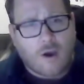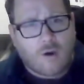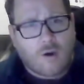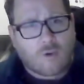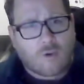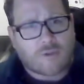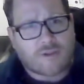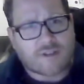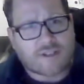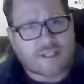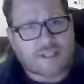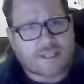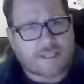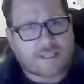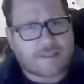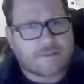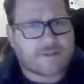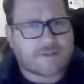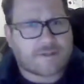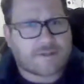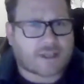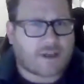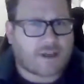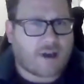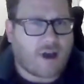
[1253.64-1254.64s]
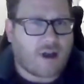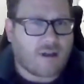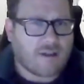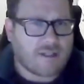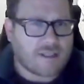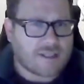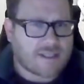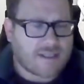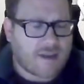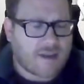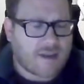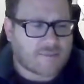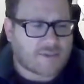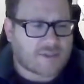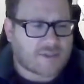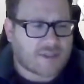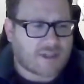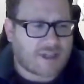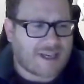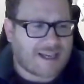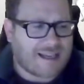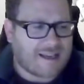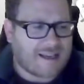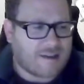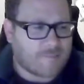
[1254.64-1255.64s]
Well, there's a concept
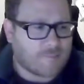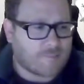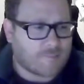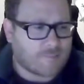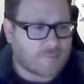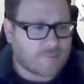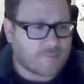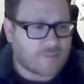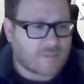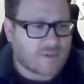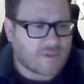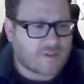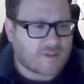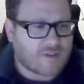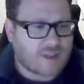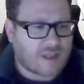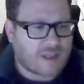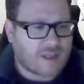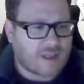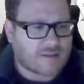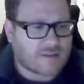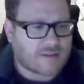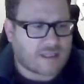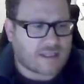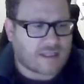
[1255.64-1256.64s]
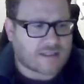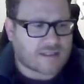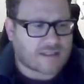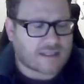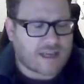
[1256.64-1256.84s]
that's